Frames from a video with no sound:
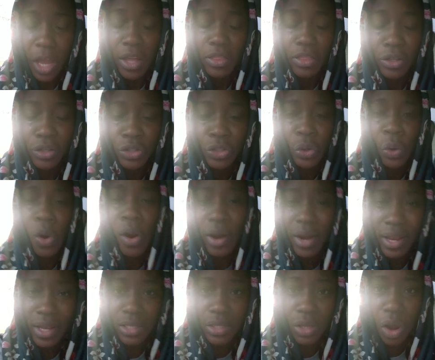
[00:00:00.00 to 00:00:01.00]
The door
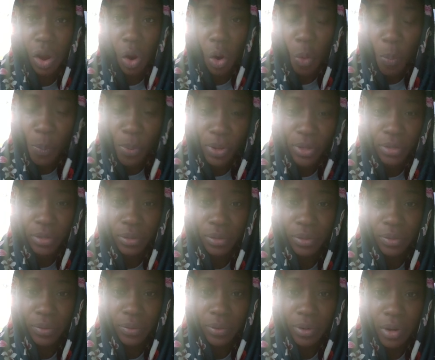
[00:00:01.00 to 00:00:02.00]
is open
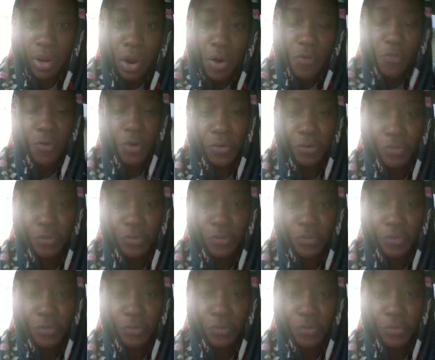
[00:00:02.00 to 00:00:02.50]
for